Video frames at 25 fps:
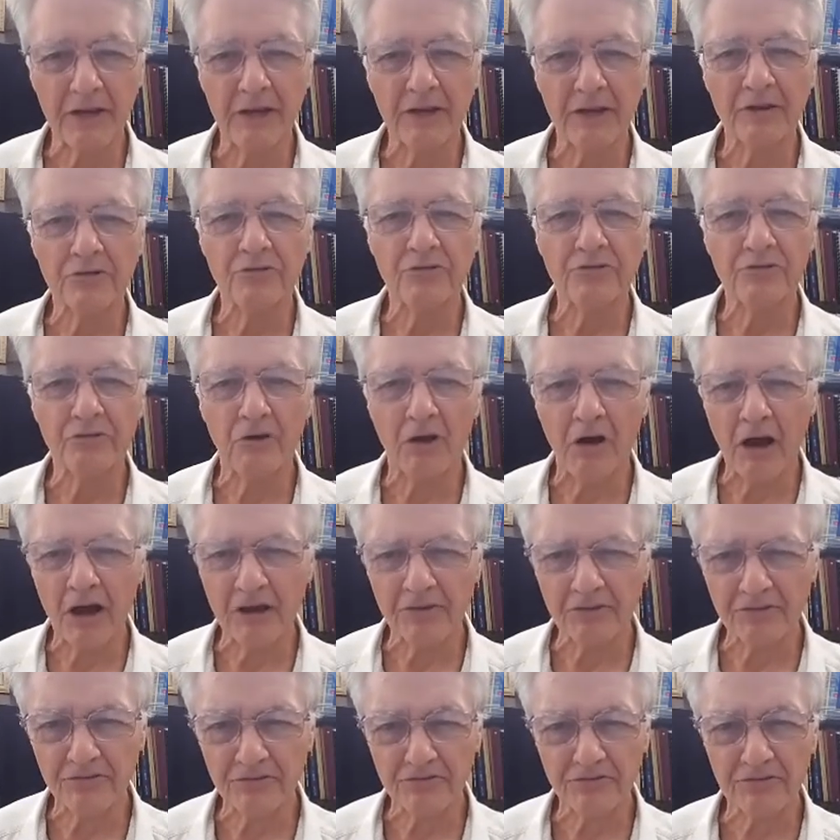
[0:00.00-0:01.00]
It
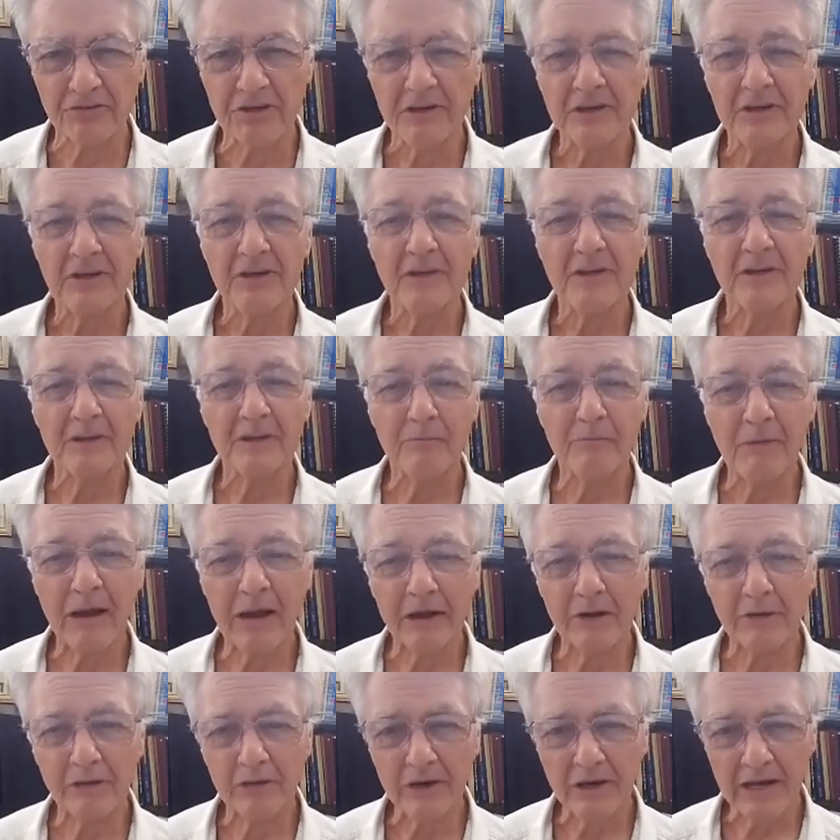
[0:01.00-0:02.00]
exhausts the
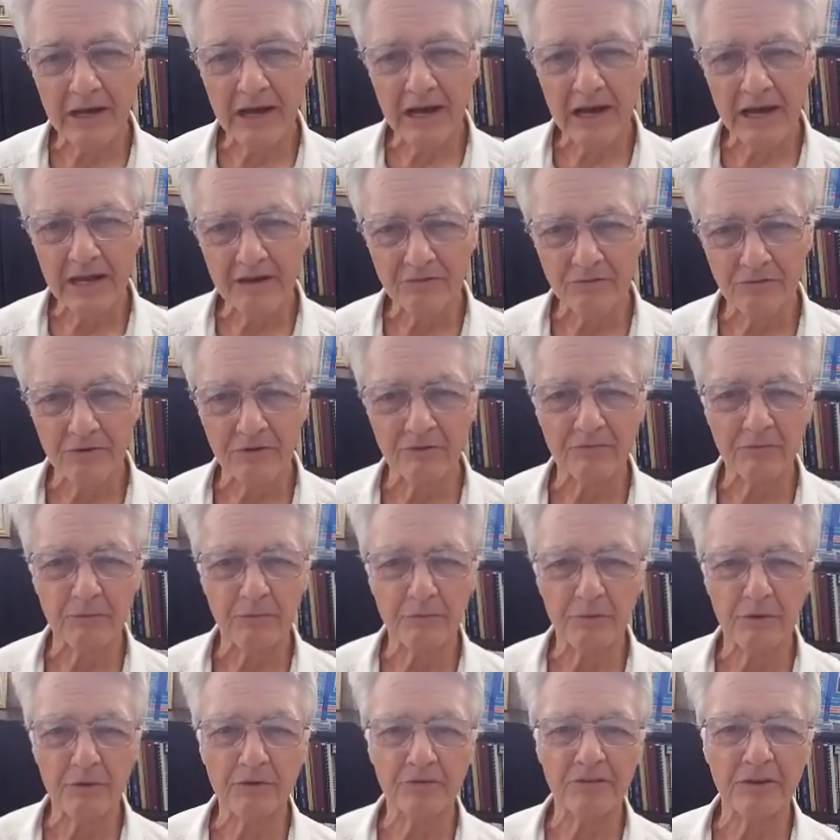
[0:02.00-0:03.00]
mitochondria for
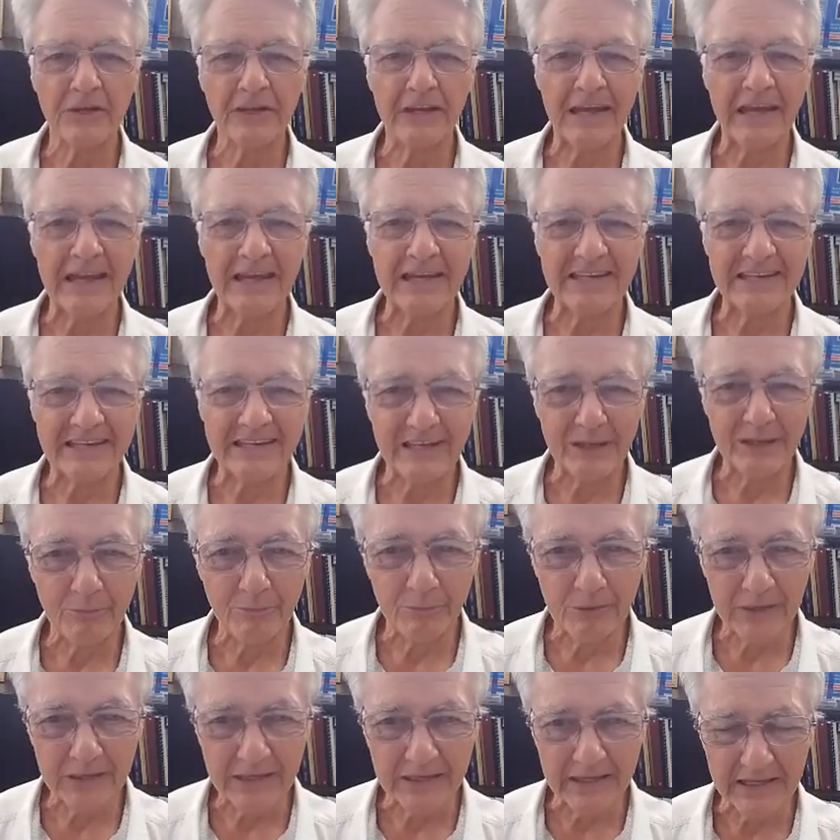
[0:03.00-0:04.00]
producing
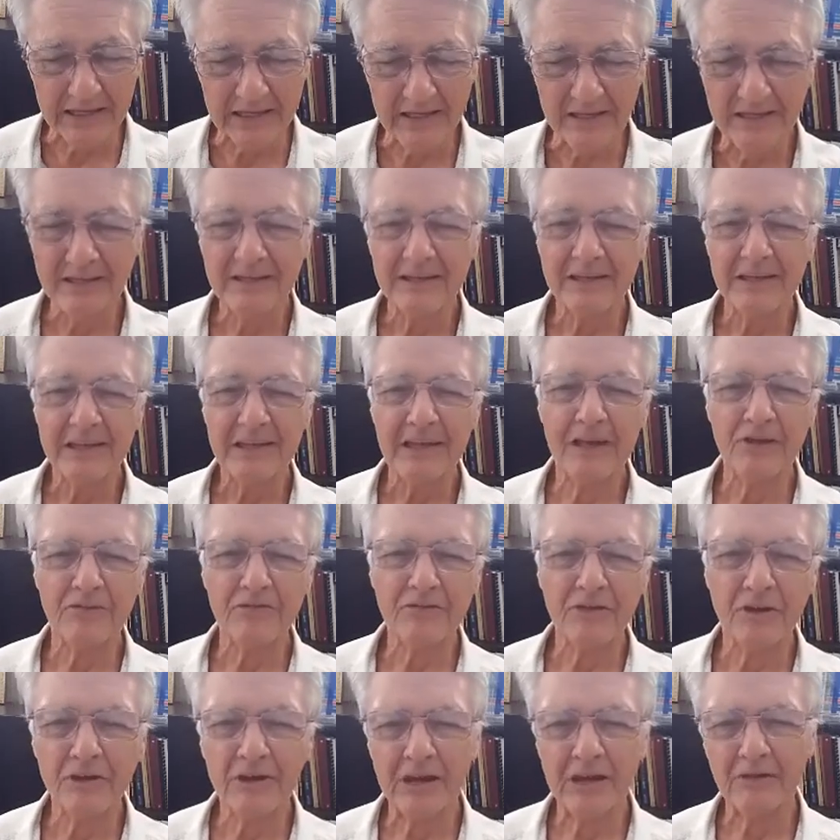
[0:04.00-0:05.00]
ATP.
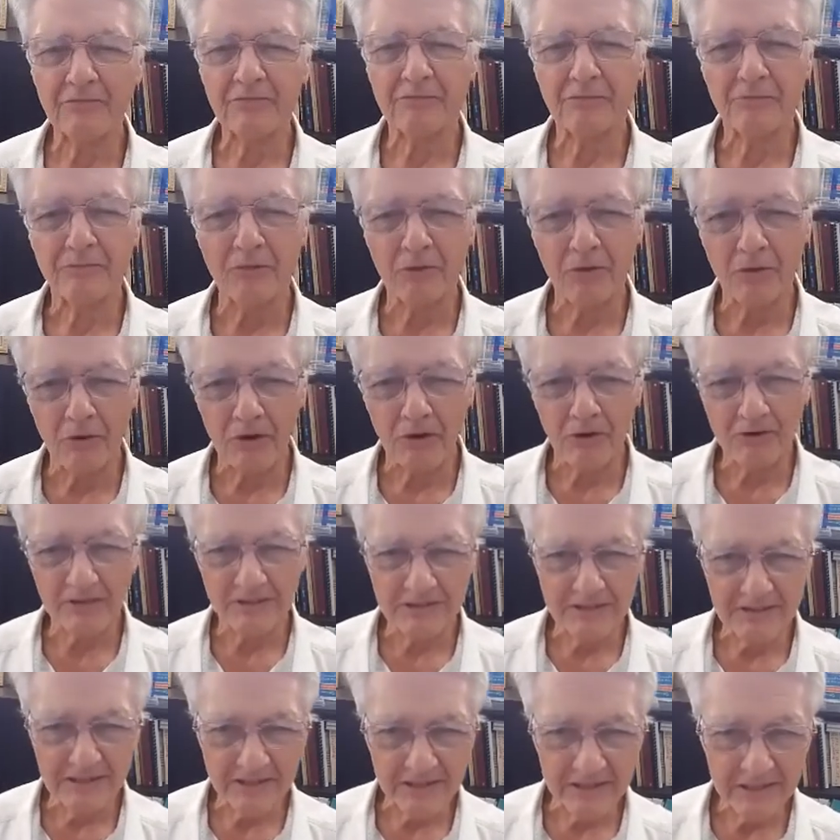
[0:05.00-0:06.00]
Gives you enough for
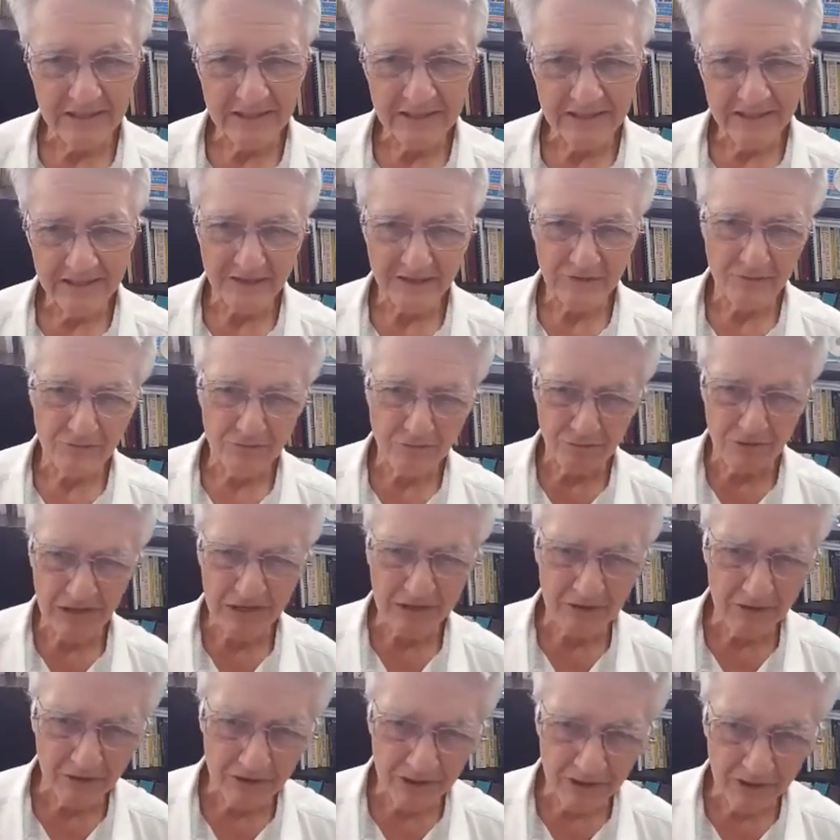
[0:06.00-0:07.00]
the
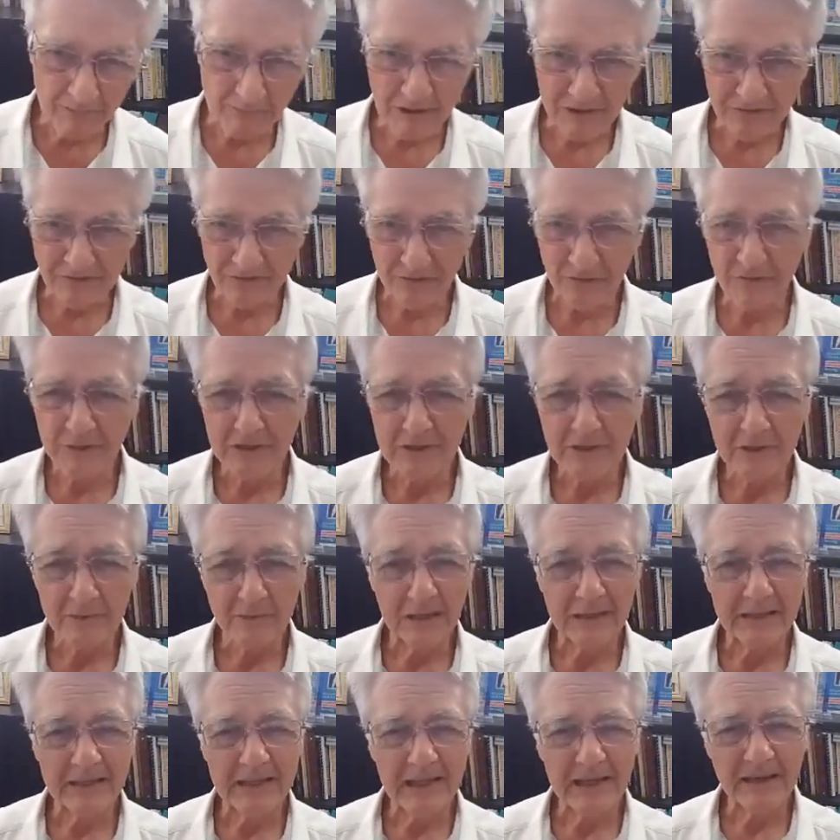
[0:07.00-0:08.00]
trigger in a muscle,
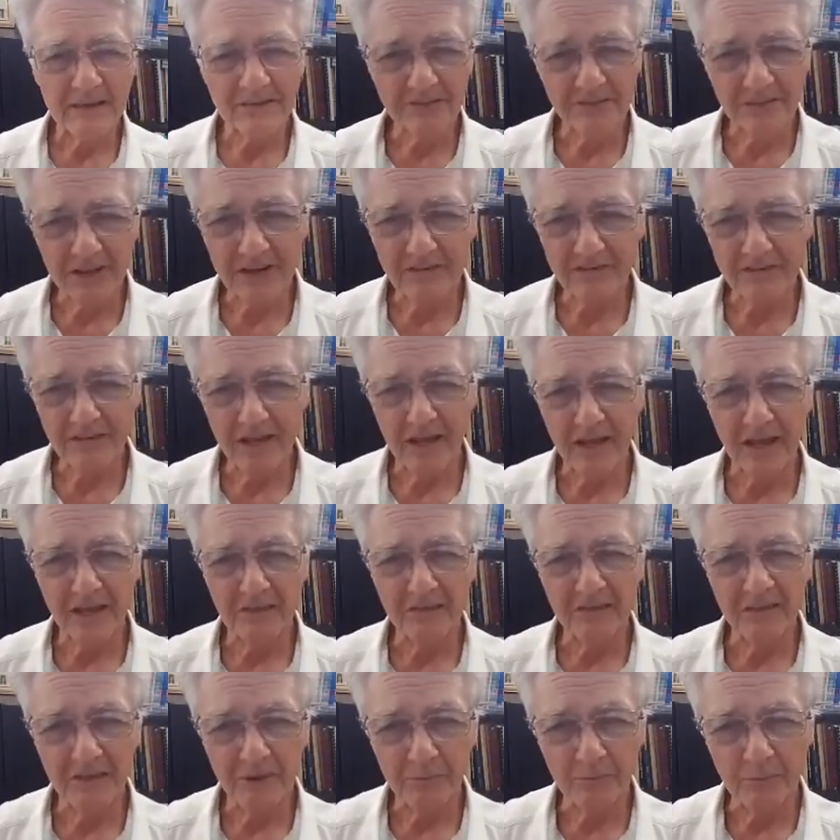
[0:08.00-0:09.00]
but then instead of
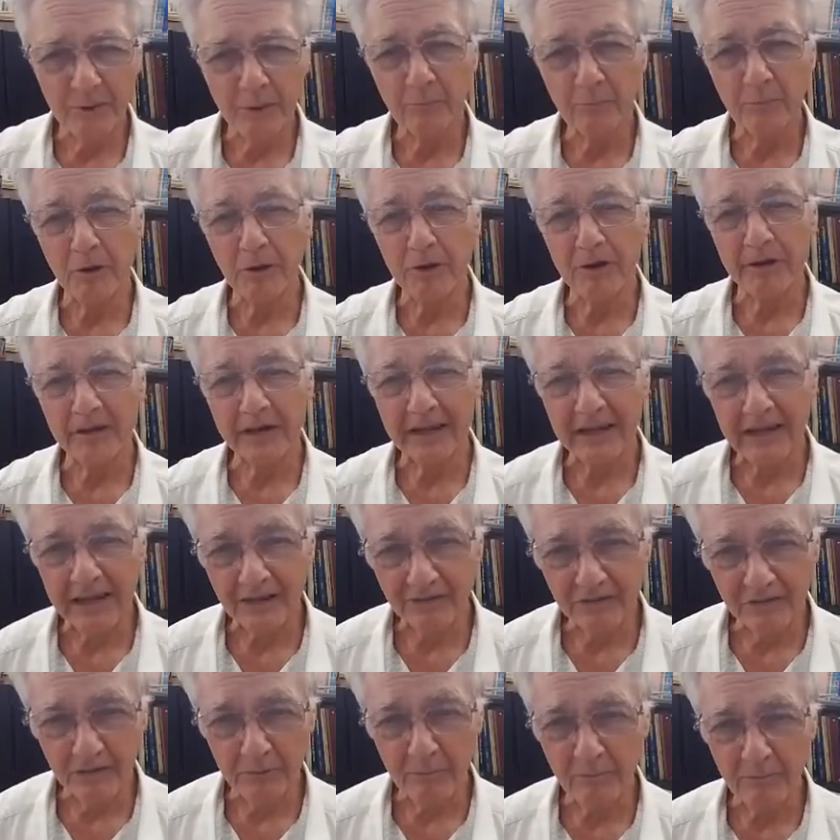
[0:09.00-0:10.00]
ATP pulling the
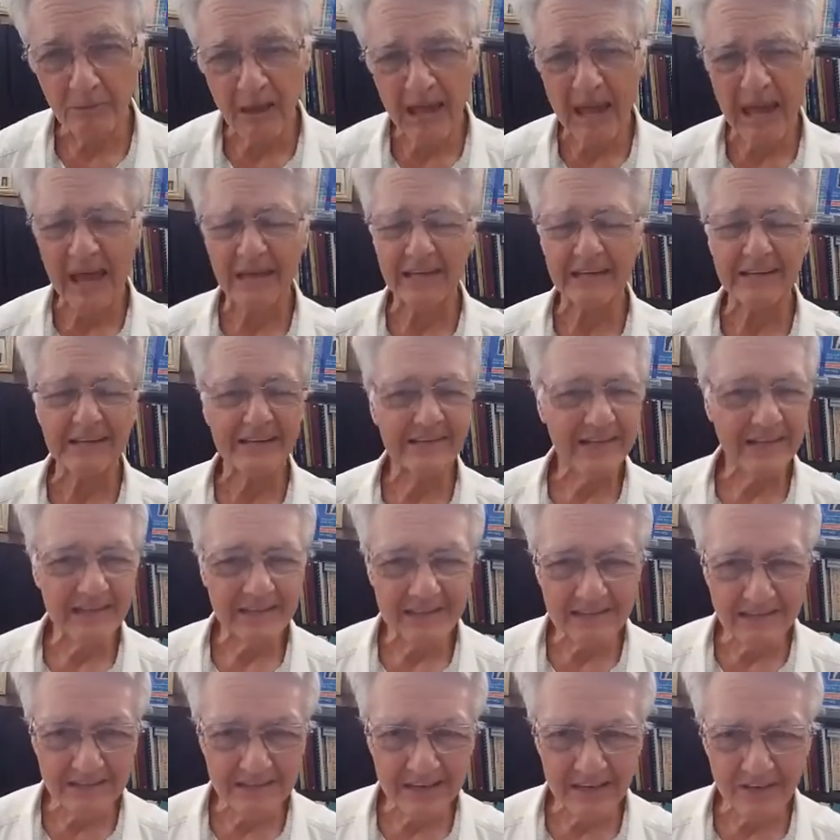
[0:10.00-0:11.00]
calcium back,
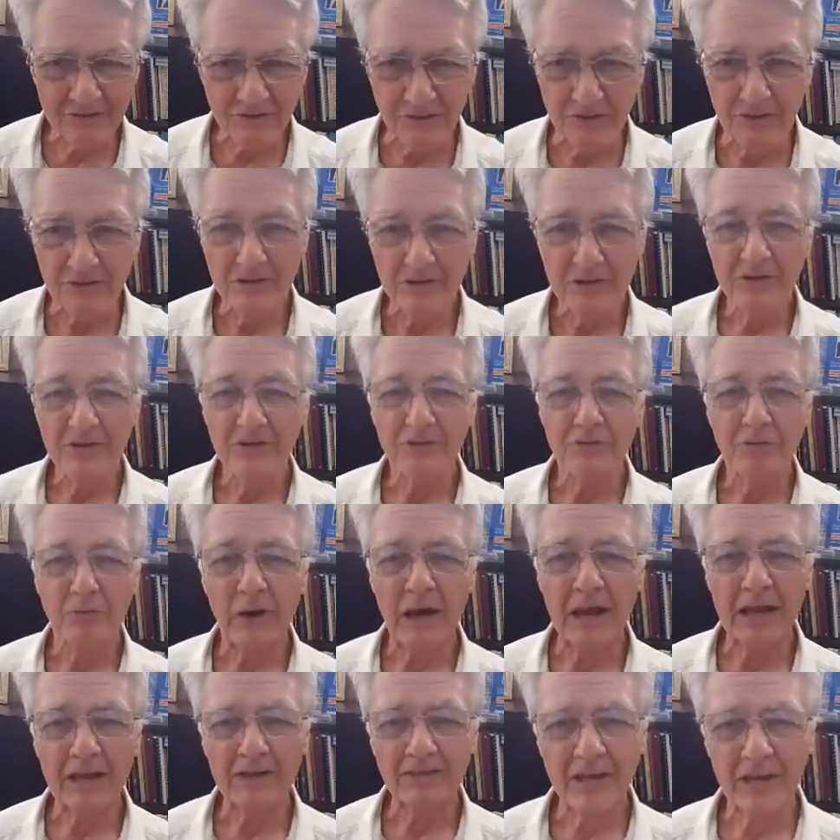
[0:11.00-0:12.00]
it doesn't. So
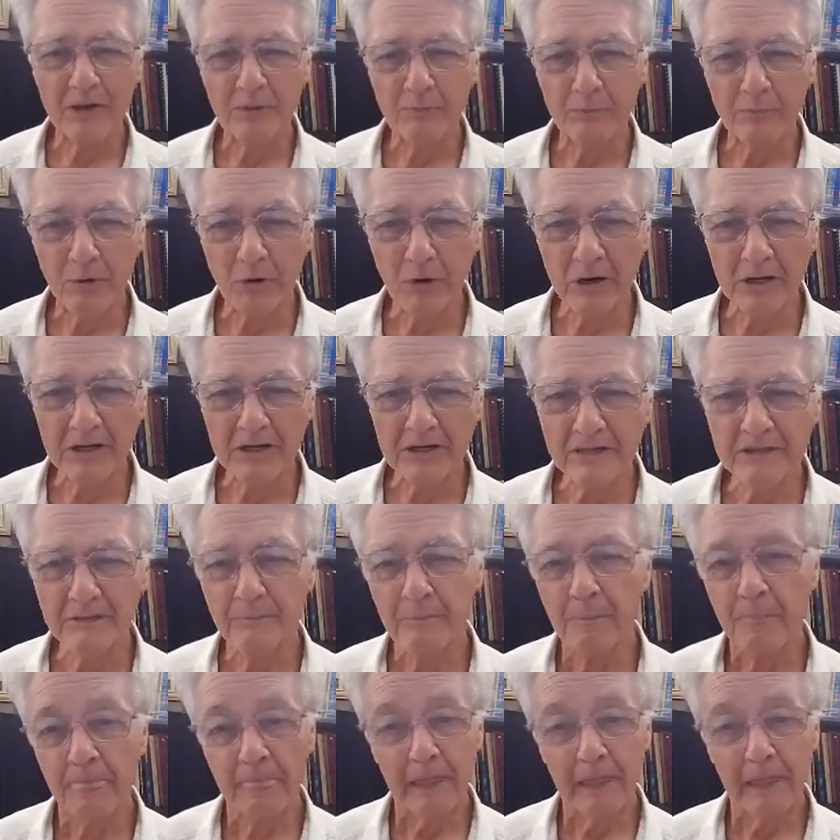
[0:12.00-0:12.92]
why is that important?